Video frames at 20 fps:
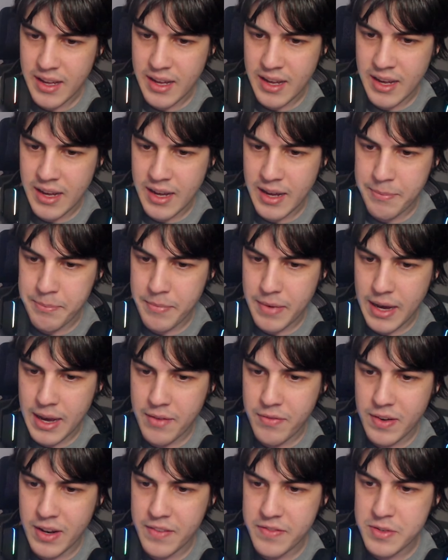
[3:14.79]

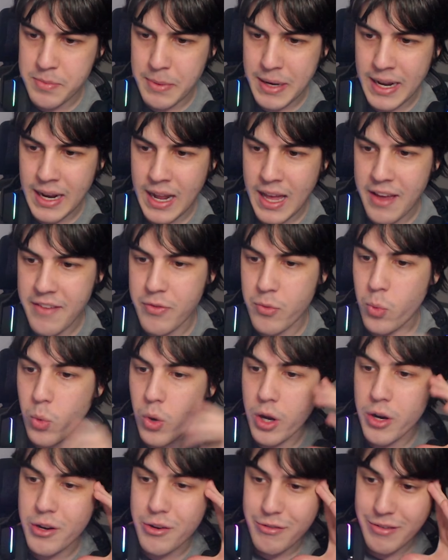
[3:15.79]
I've lived my life
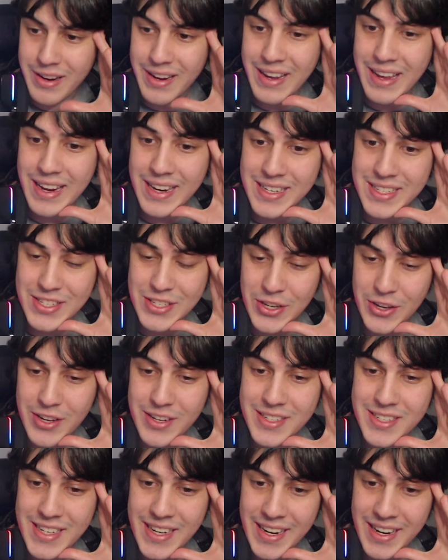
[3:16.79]
wandering and
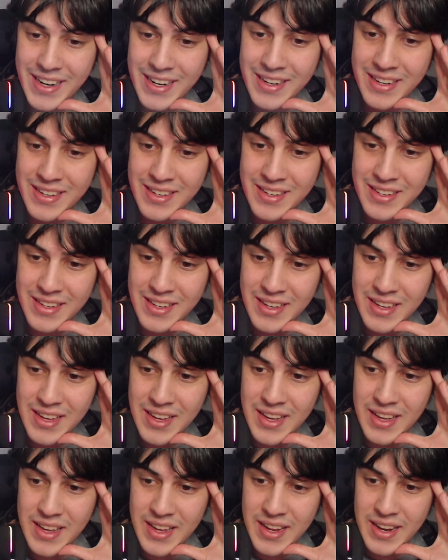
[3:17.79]
searching.
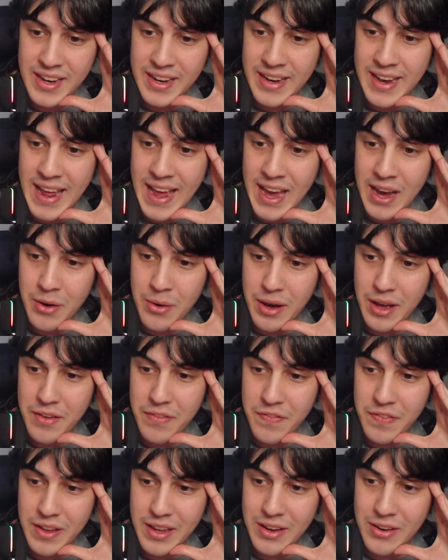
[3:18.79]
Now I
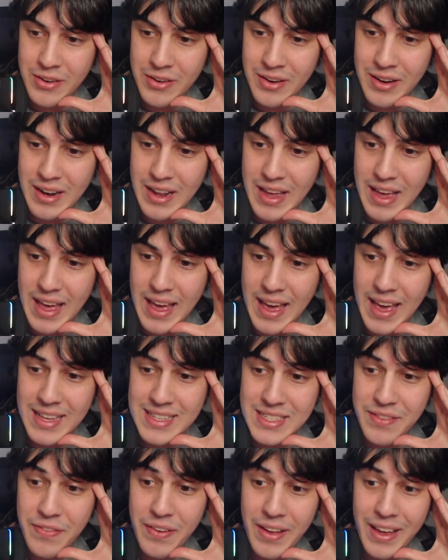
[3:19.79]
feel
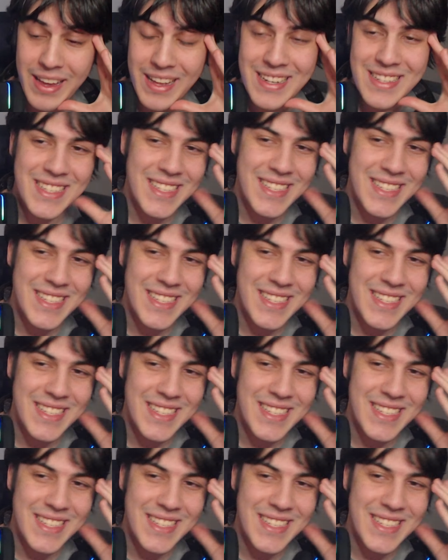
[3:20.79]
as if I can